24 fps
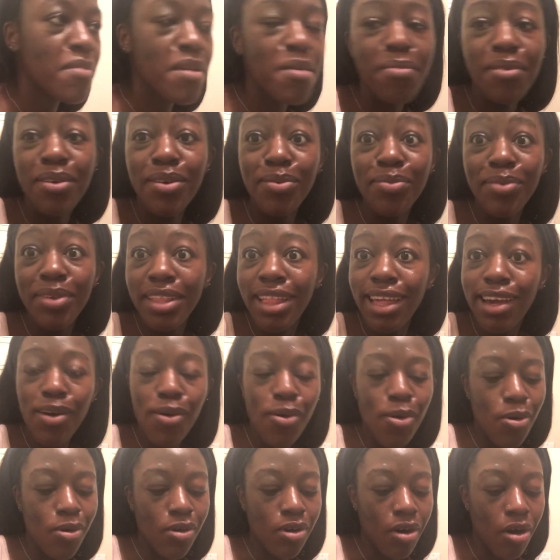Maybe it'll be like a
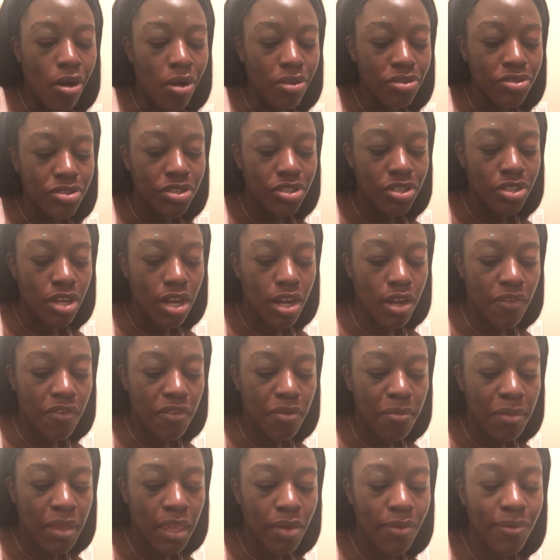whole culture shock
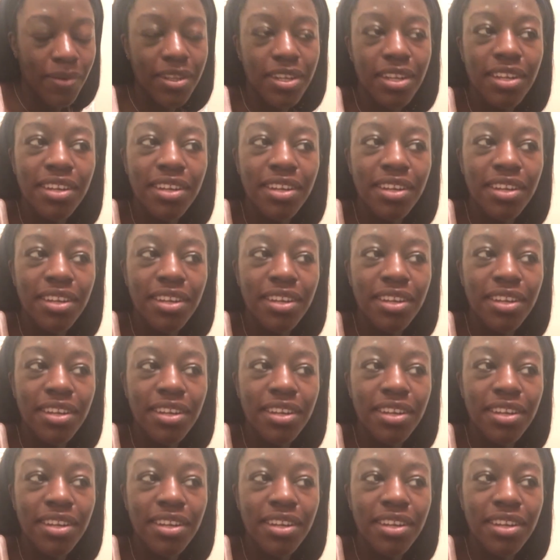for me.